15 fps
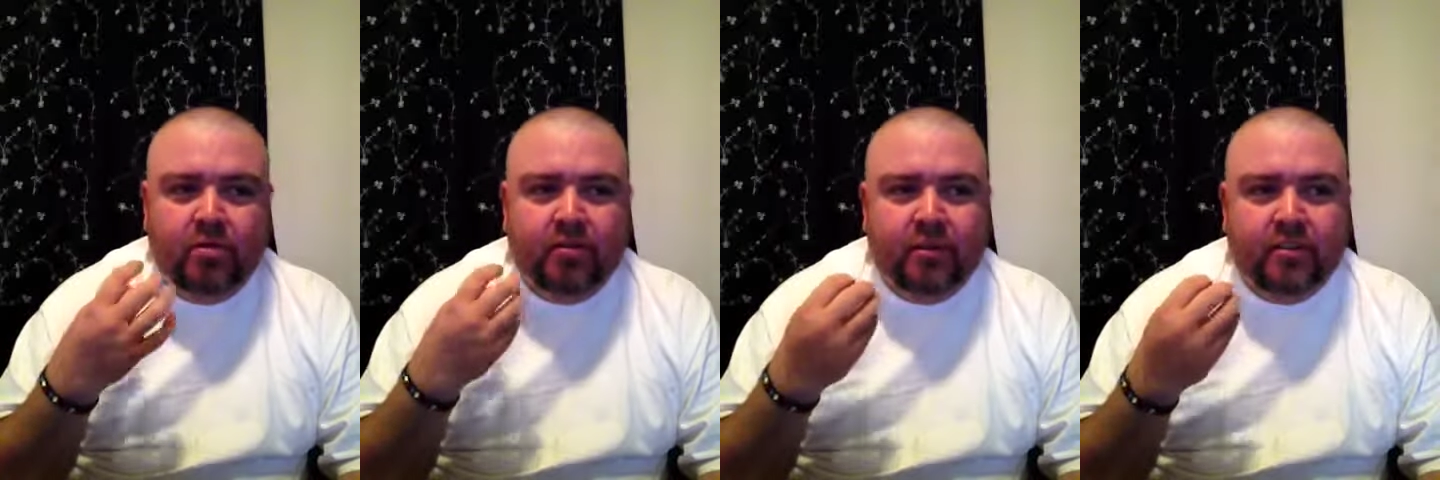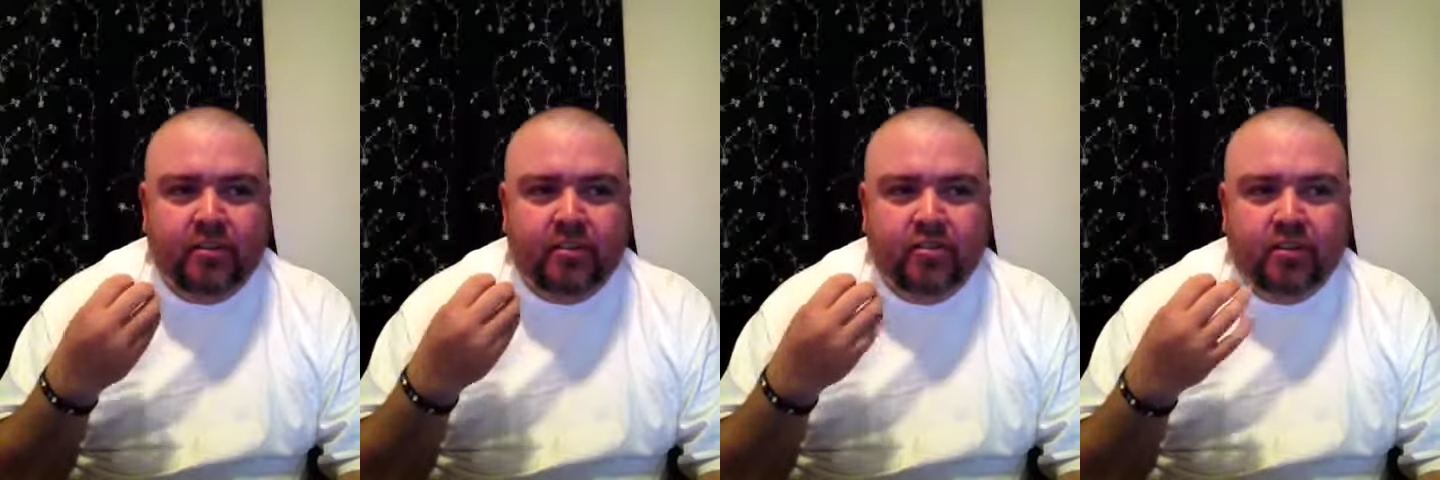
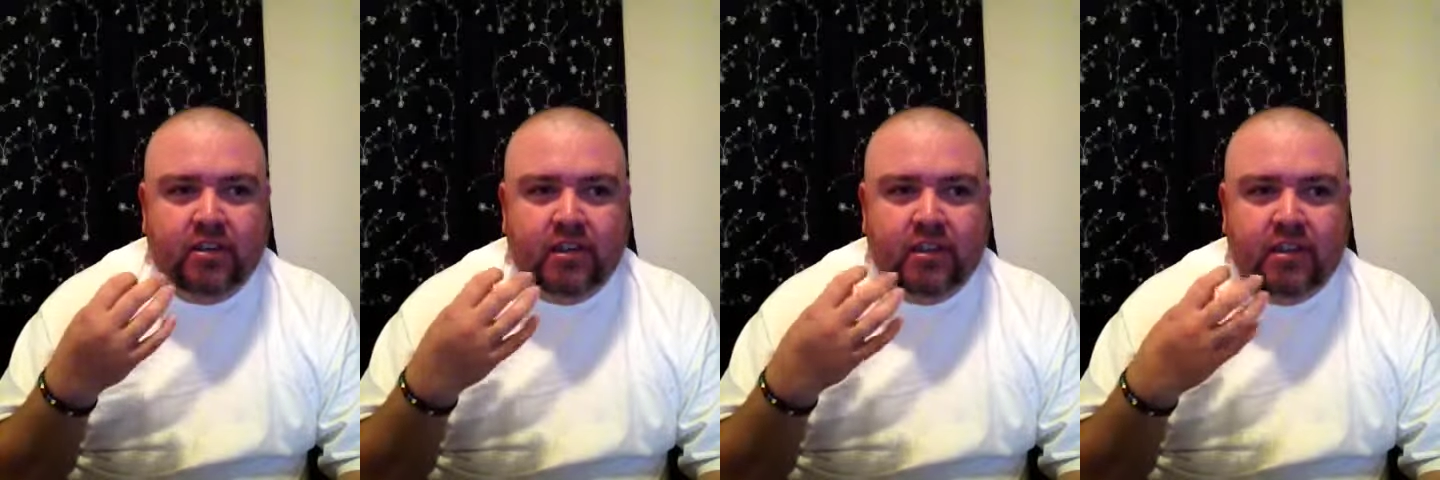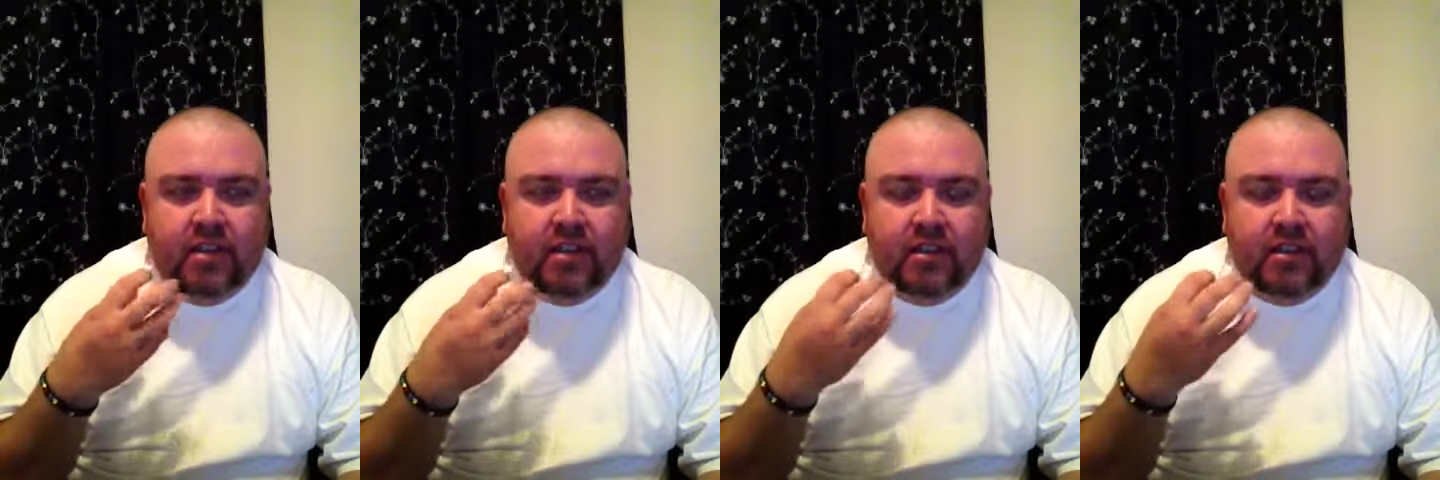finish drinking
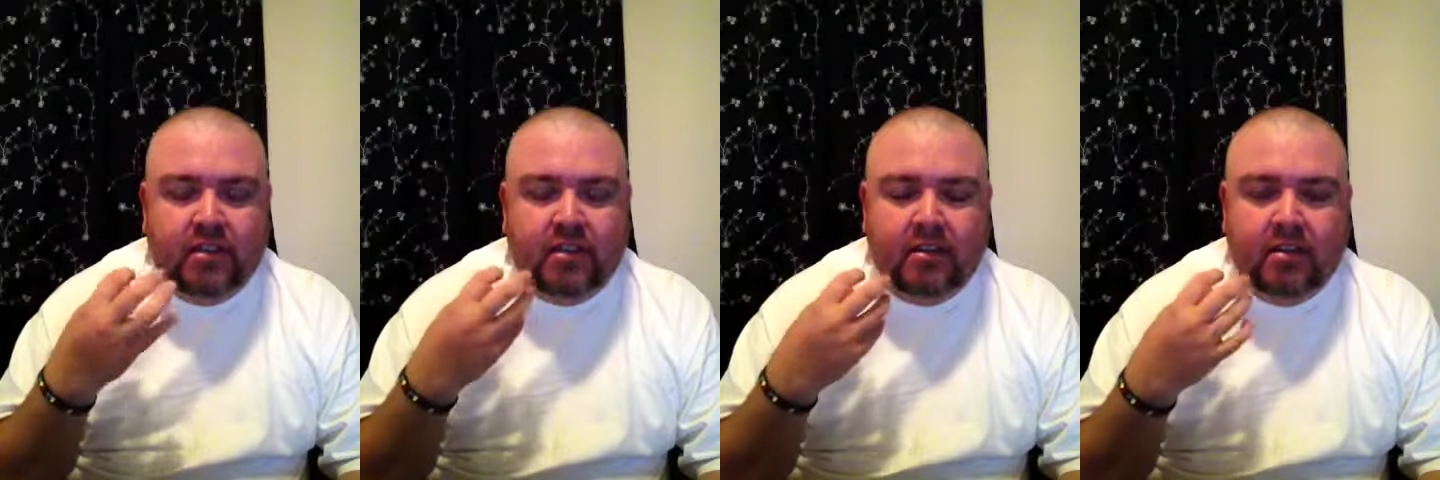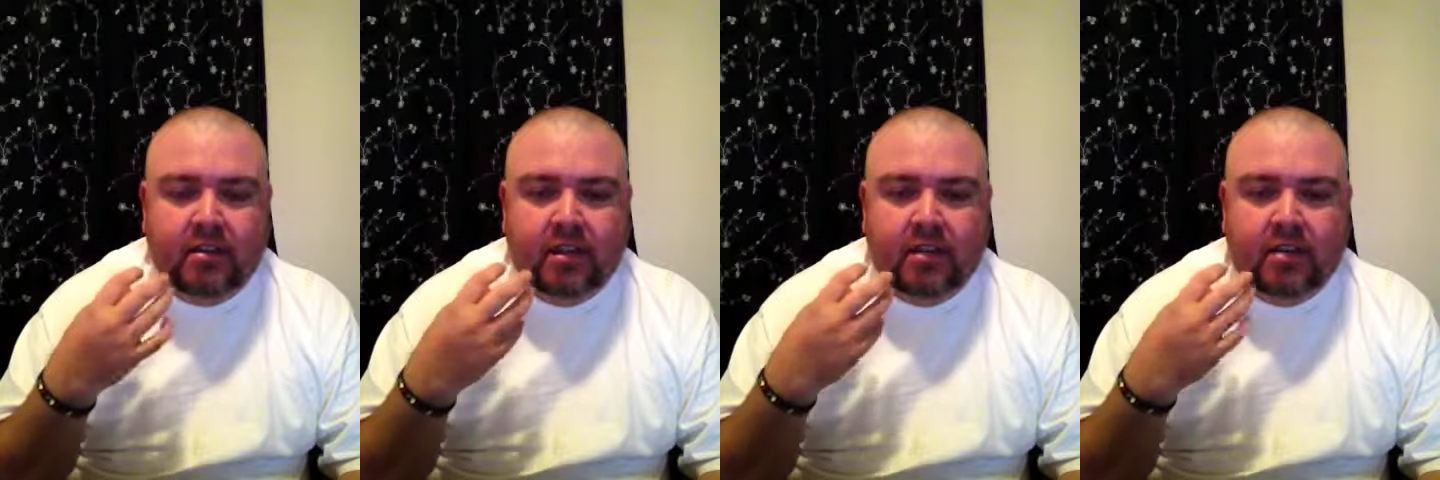like a
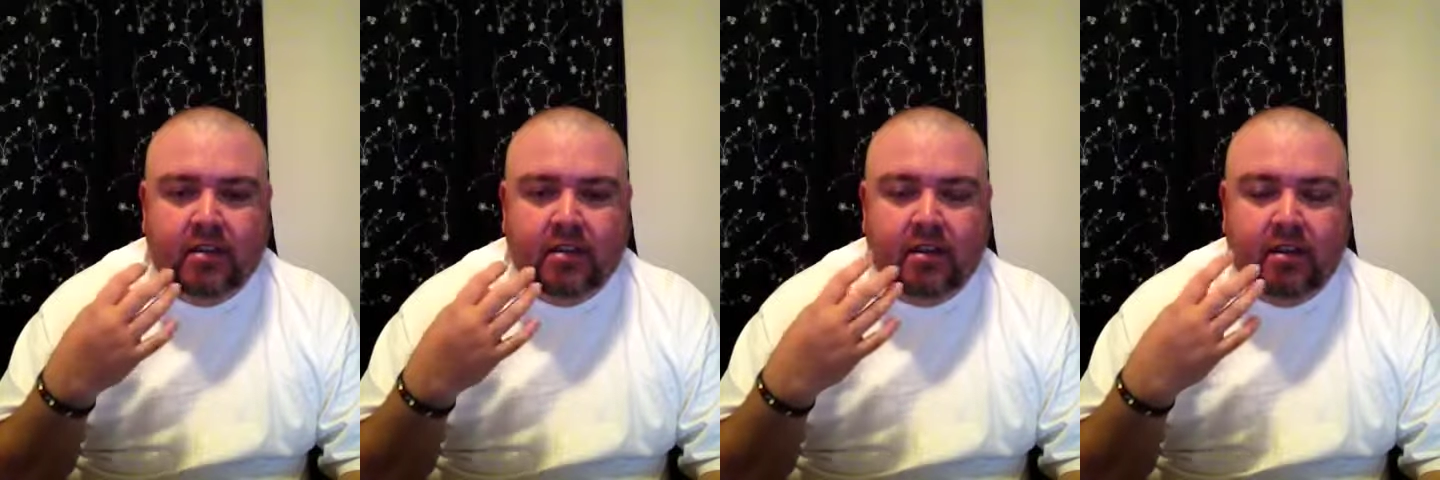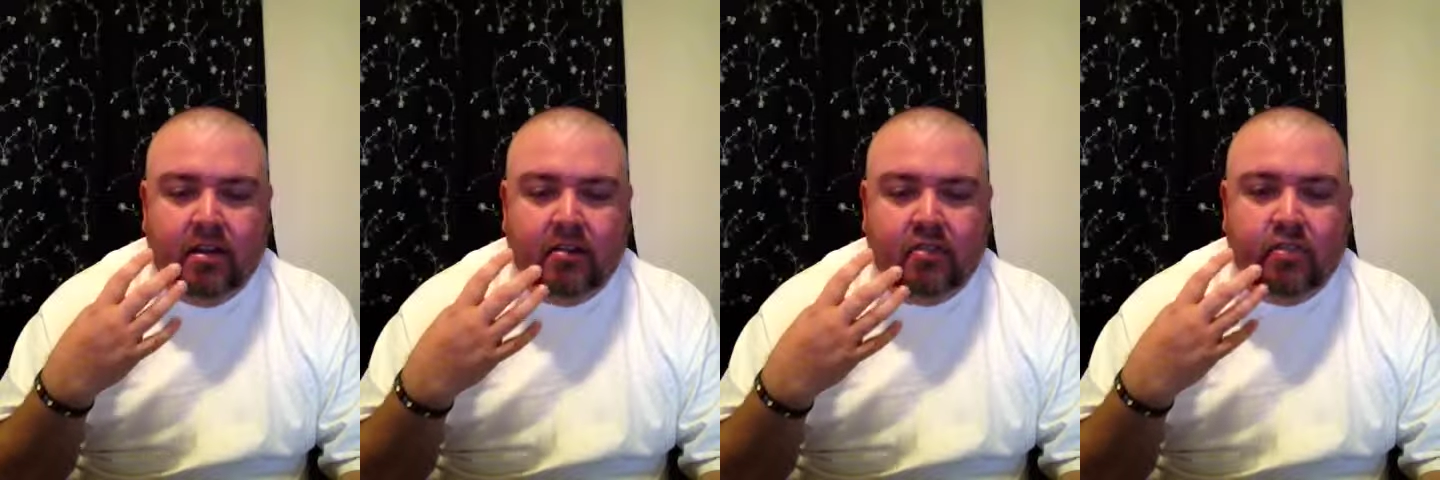
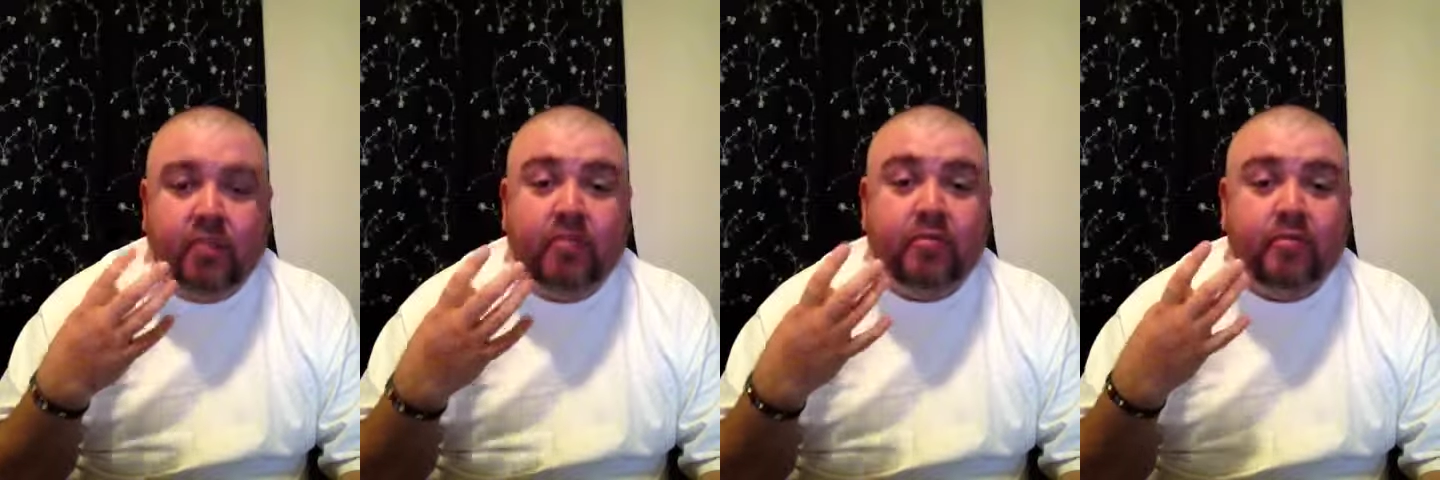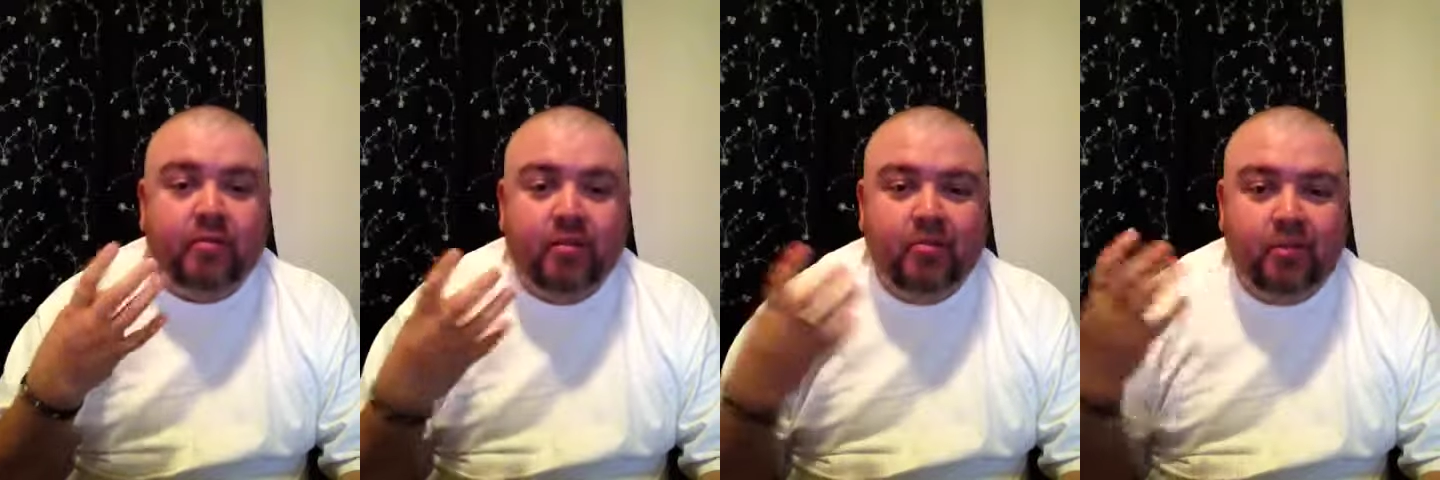drink from
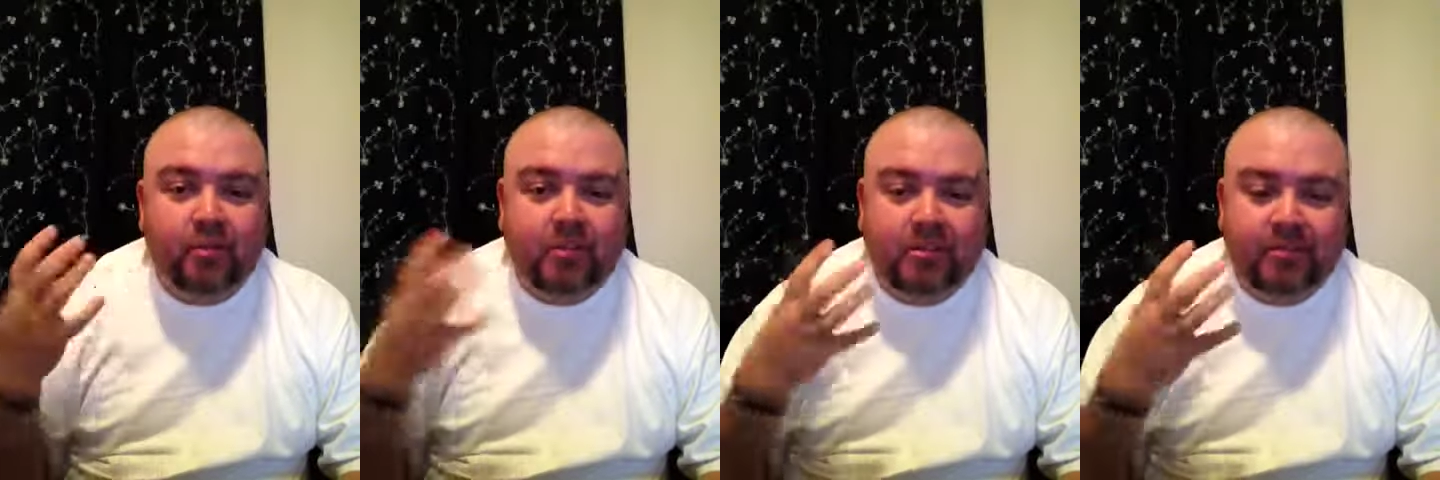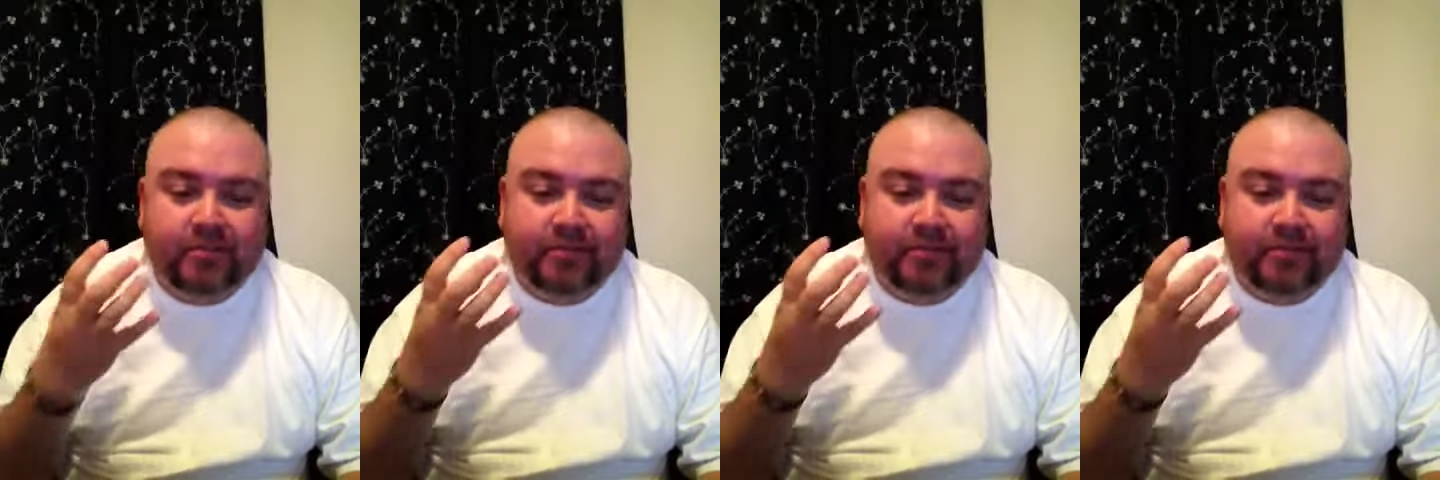Starbucks.